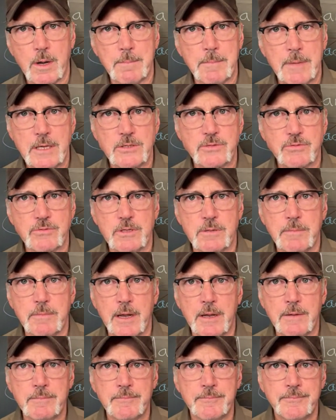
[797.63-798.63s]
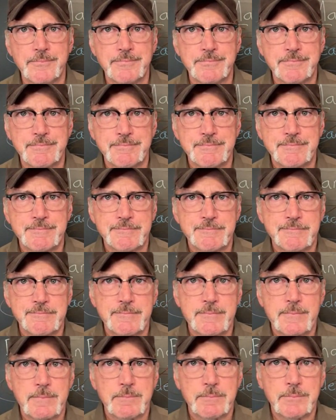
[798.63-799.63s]
to mess with it, man.
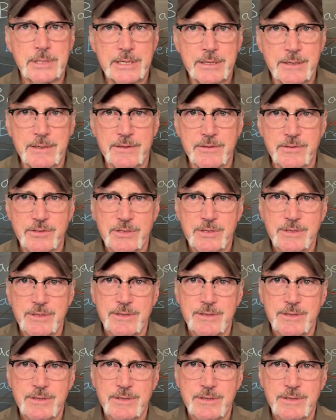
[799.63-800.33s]
Because